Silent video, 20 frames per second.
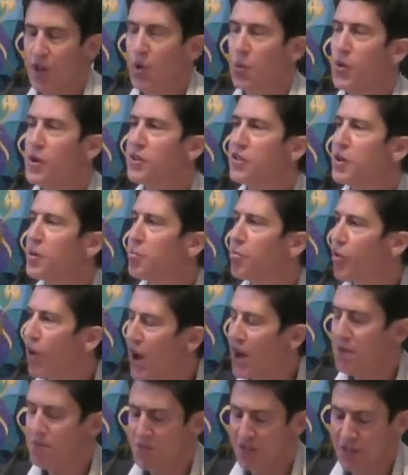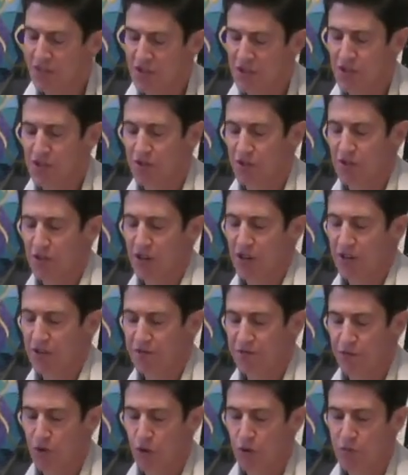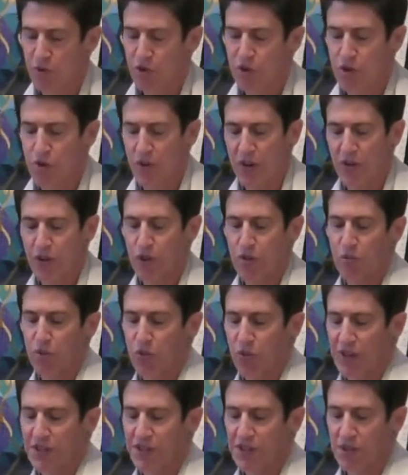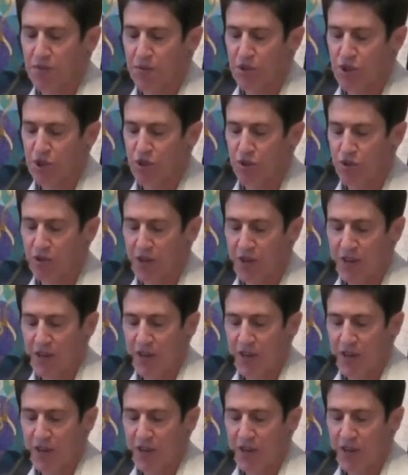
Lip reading: where their prime minister and the former UN Human Rights Commissioner